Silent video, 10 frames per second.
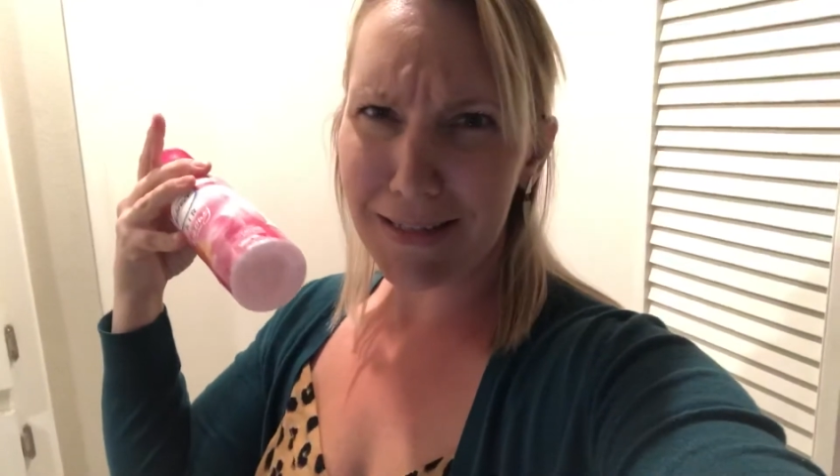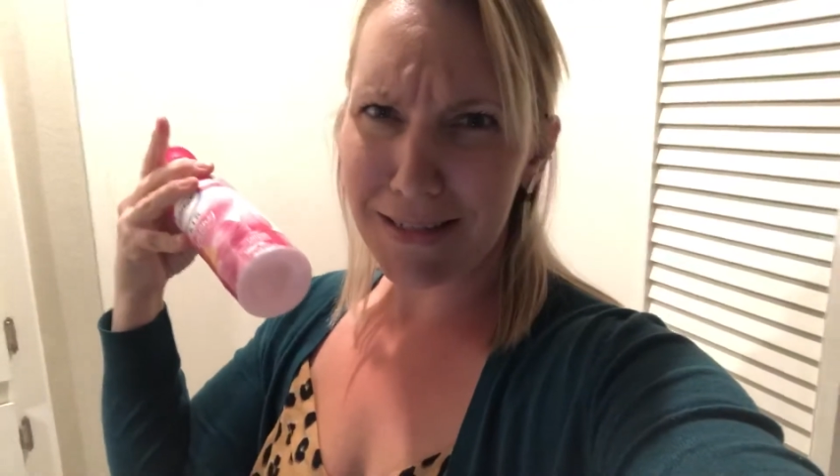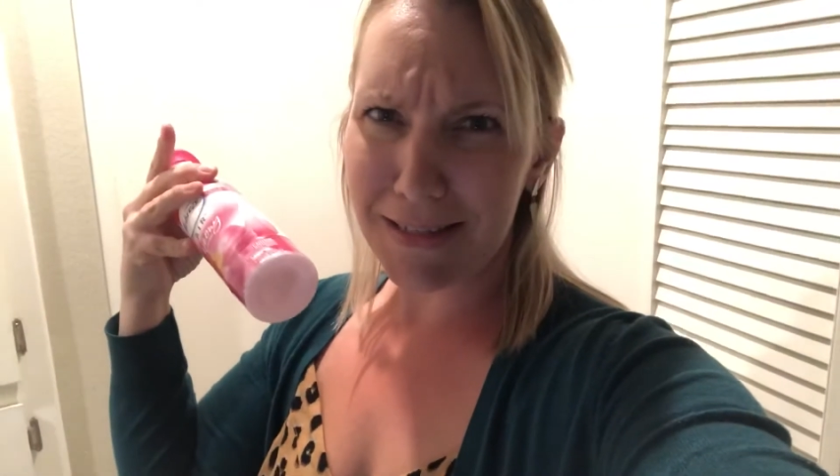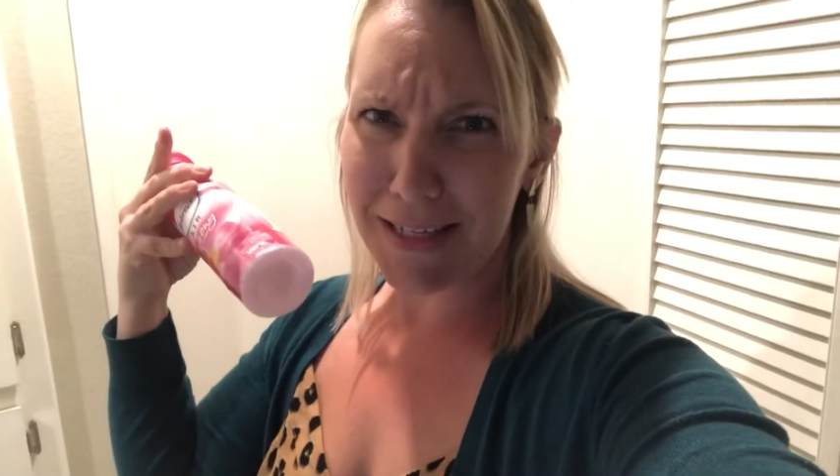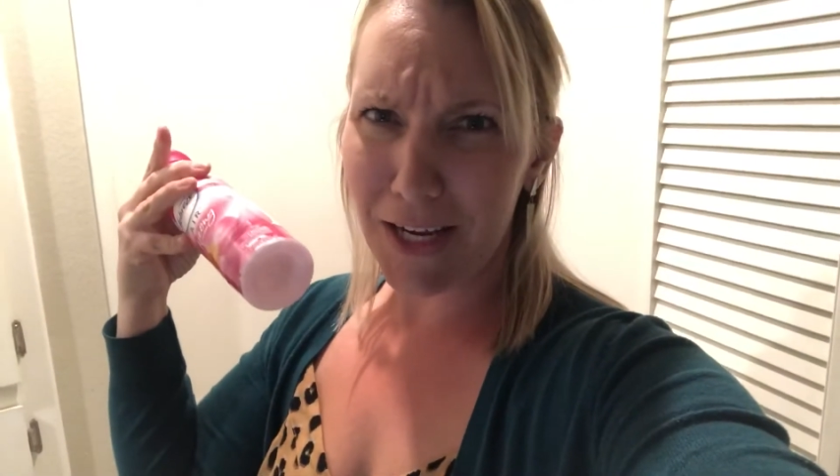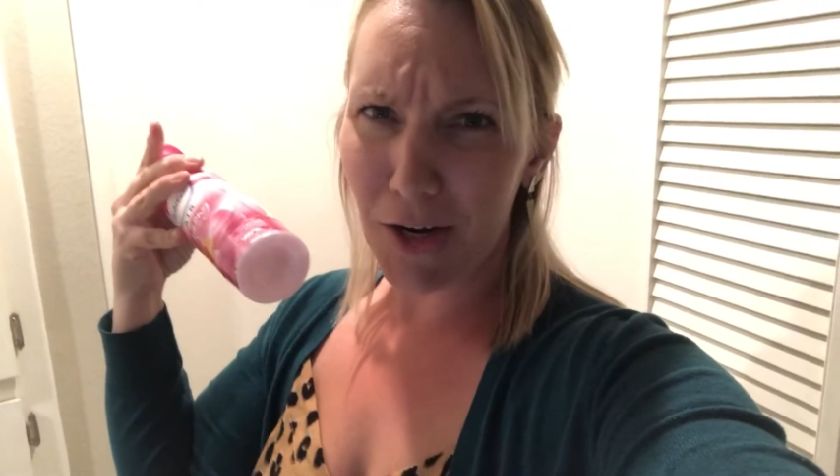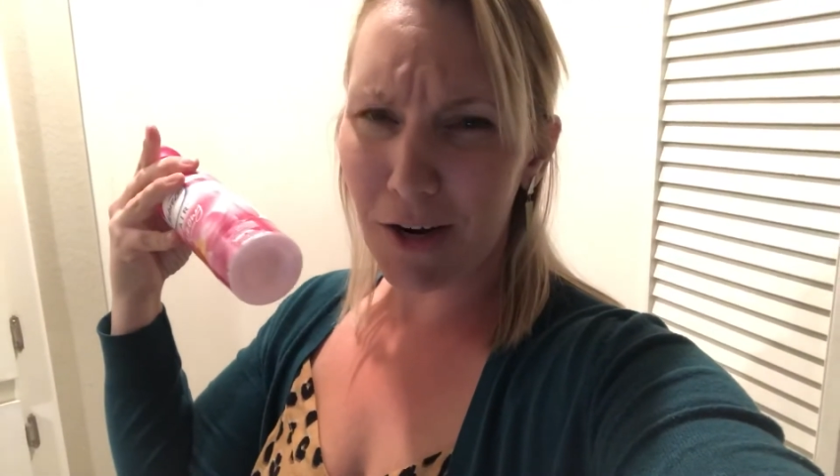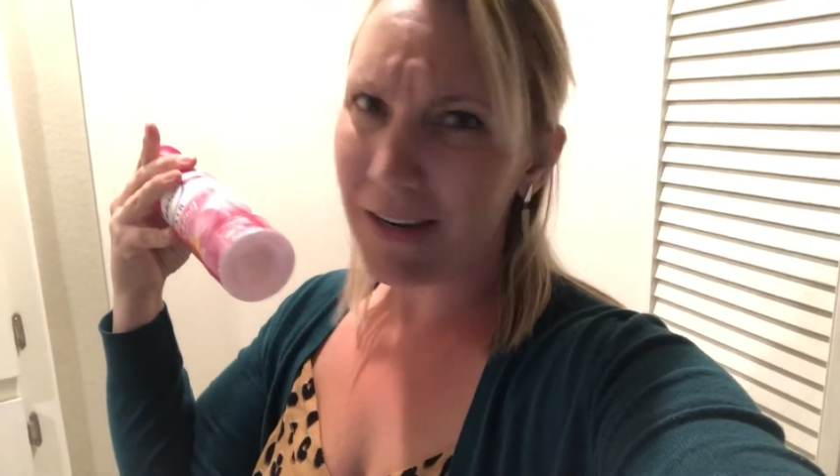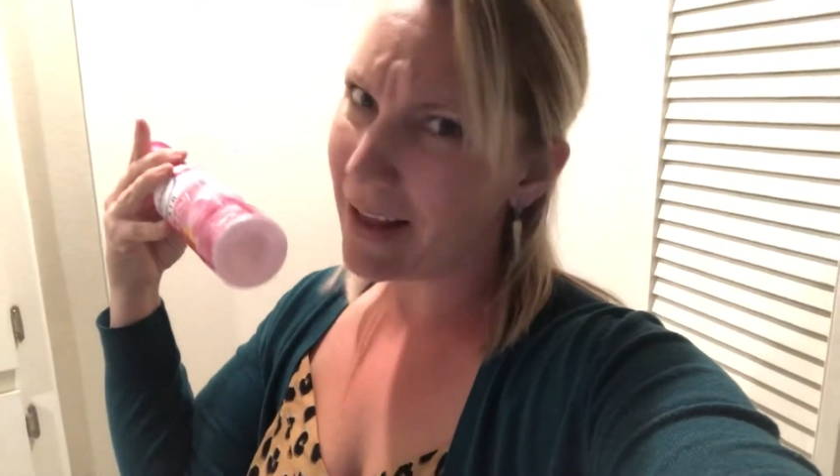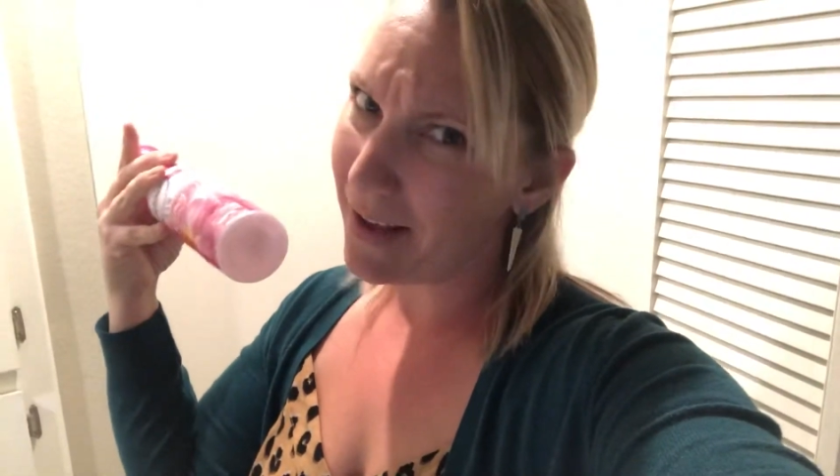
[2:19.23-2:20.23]
and cedar
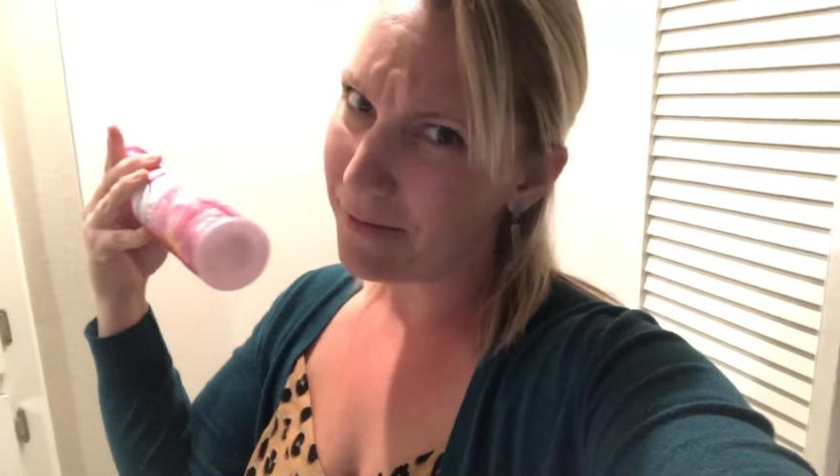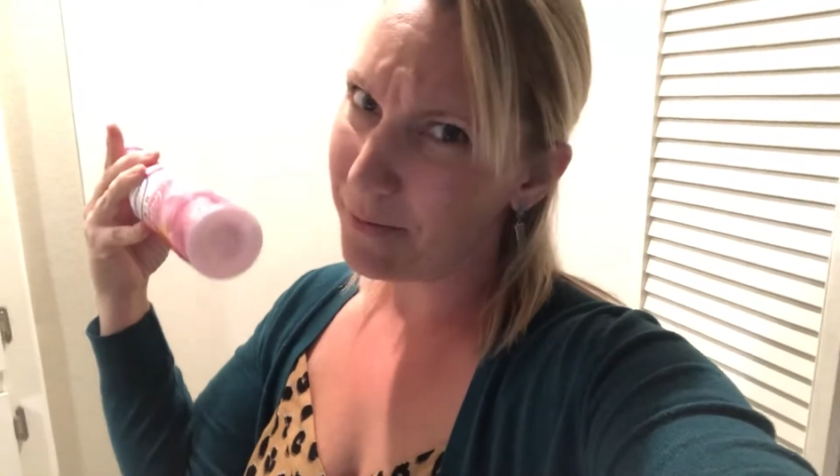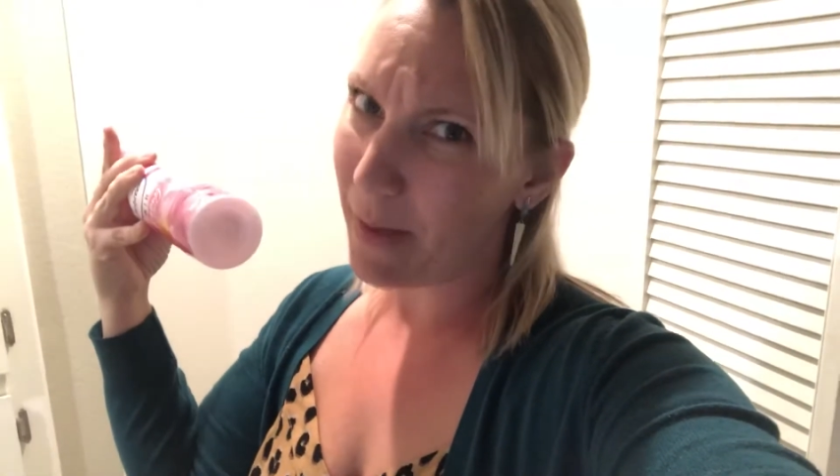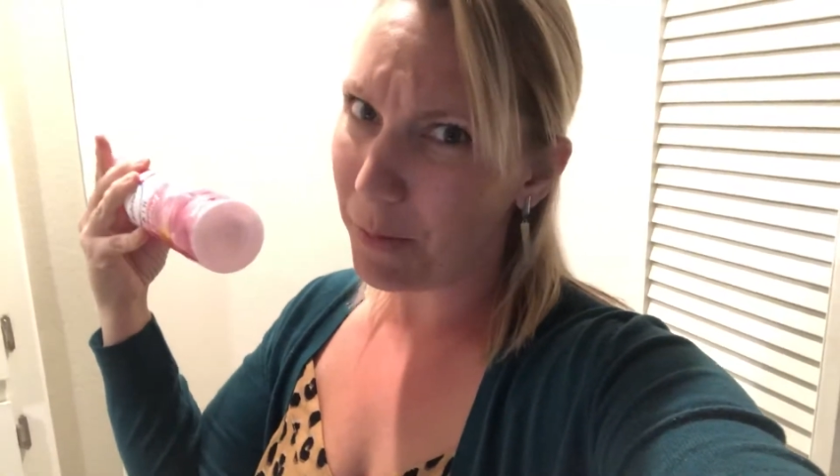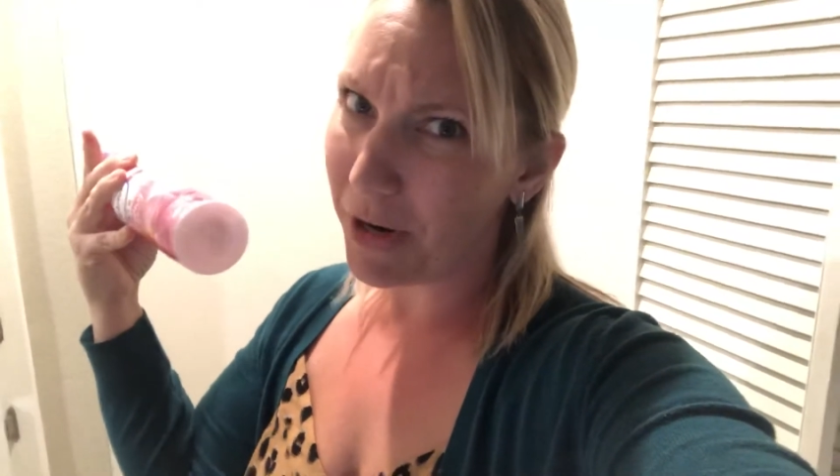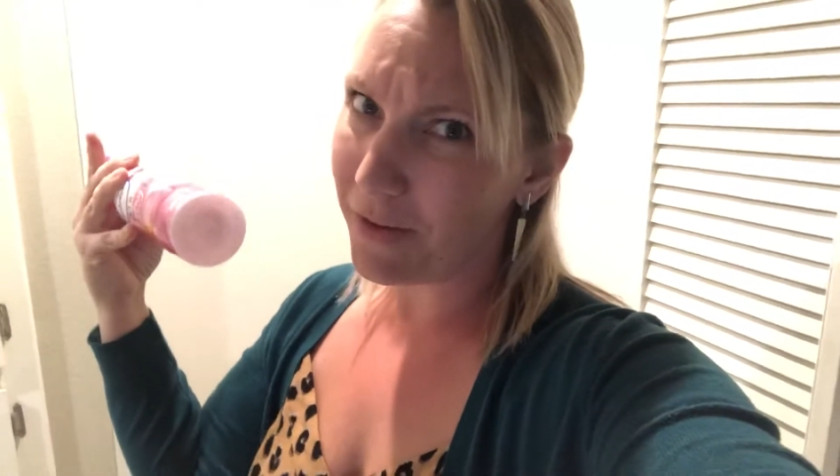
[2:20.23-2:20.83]
and have memory